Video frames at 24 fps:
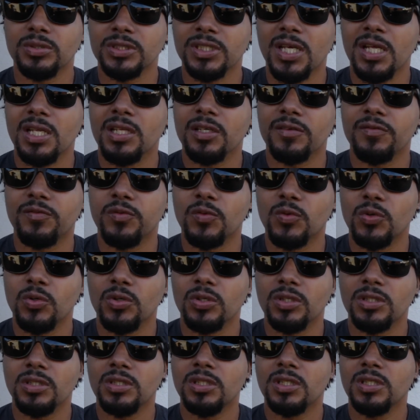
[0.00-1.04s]
is I look
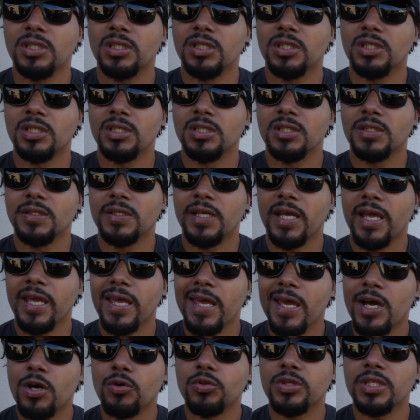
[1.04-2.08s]
for a
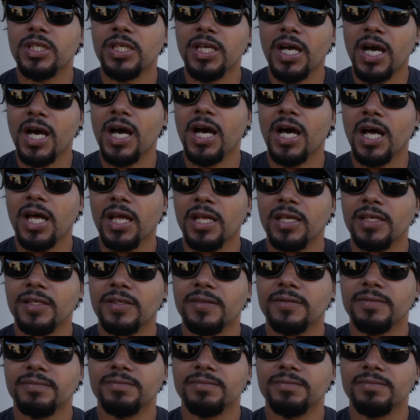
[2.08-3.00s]
healthy eye.